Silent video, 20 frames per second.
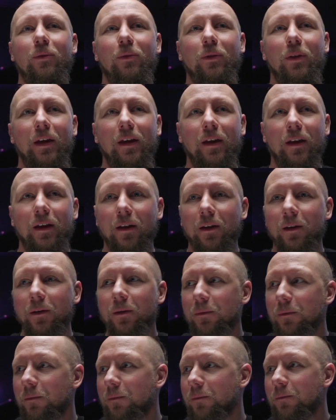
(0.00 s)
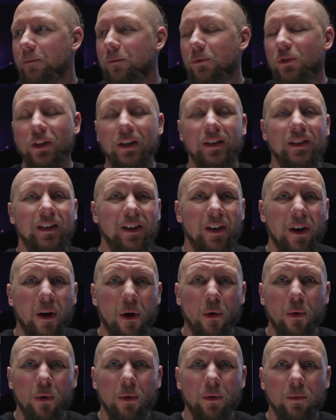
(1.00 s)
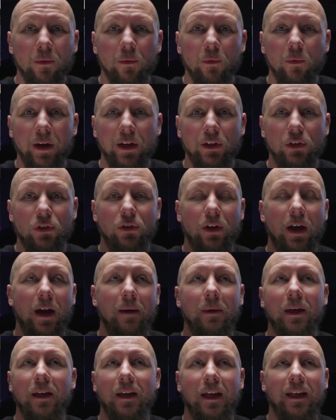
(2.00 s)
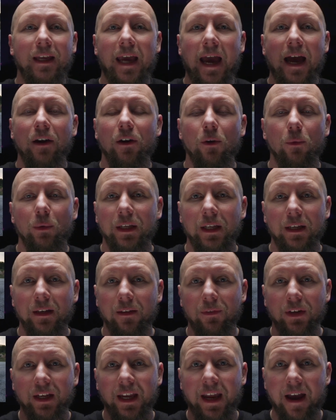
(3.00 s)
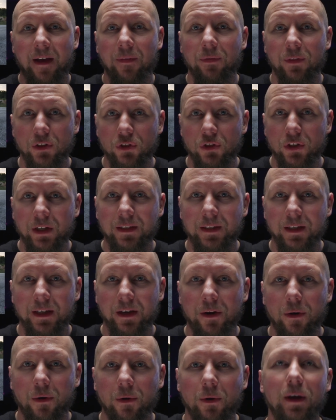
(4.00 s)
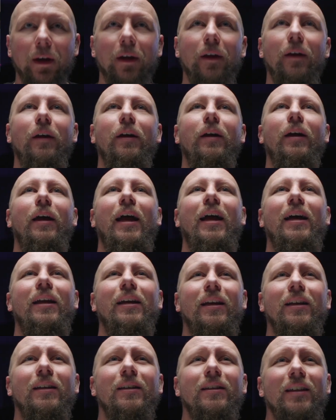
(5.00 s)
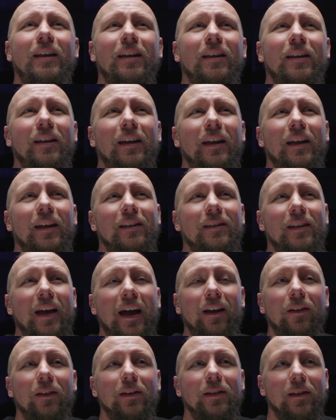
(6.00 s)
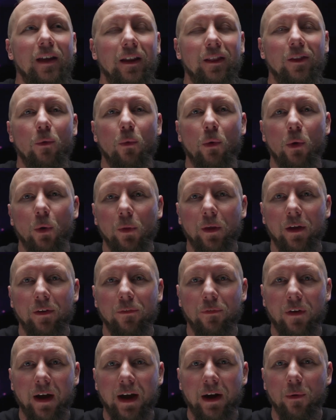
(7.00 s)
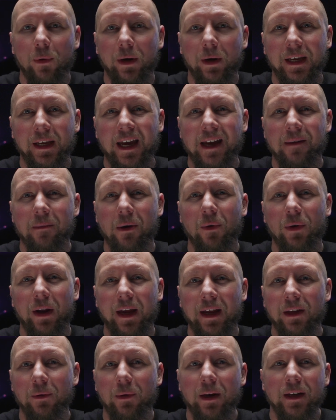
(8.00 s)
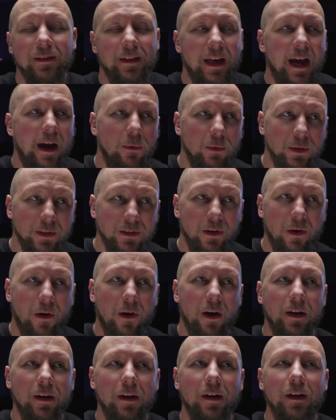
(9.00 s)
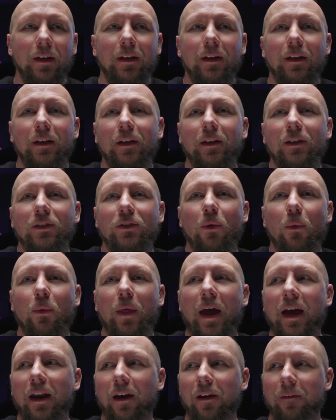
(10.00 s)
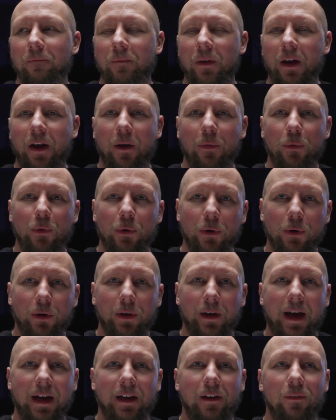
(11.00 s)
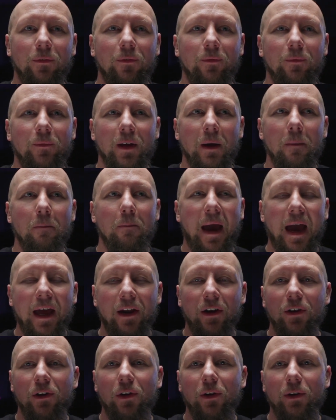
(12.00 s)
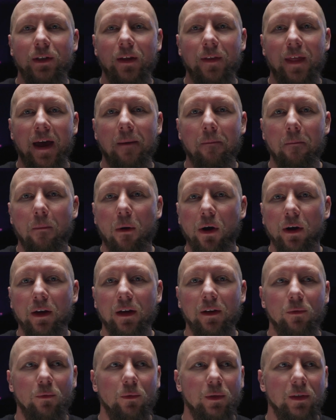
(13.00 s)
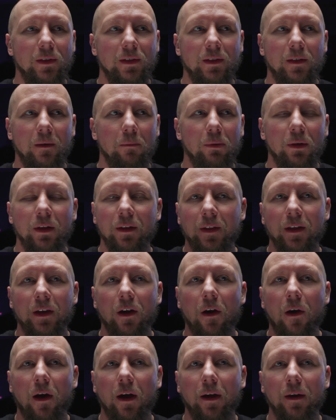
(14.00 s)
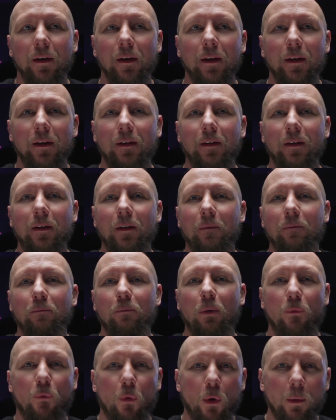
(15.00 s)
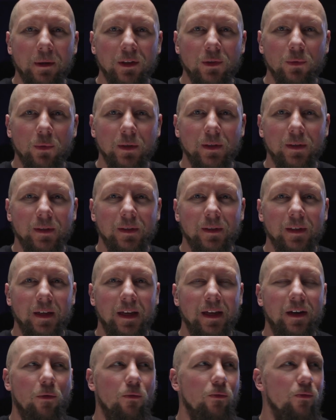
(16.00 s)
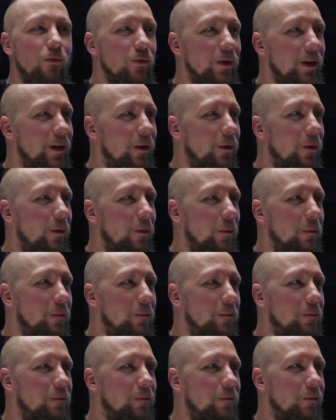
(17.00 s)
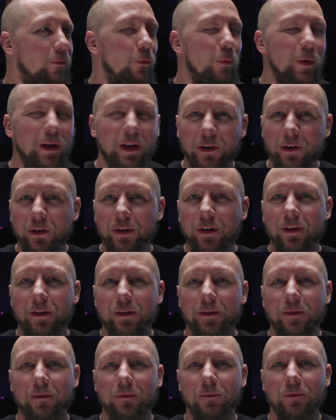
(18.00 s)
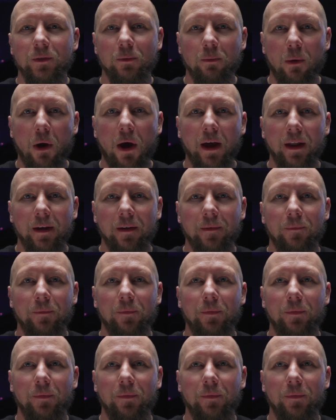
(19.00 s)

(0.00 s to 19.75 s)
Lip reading: The GTO, which, I mean, in Canada, we didn't even get the GTO. and it didn't exactly set the world on fire came out anyways. That was gone. So that other kind of competitor to that market was completely gone. Performance was in a real weird spot.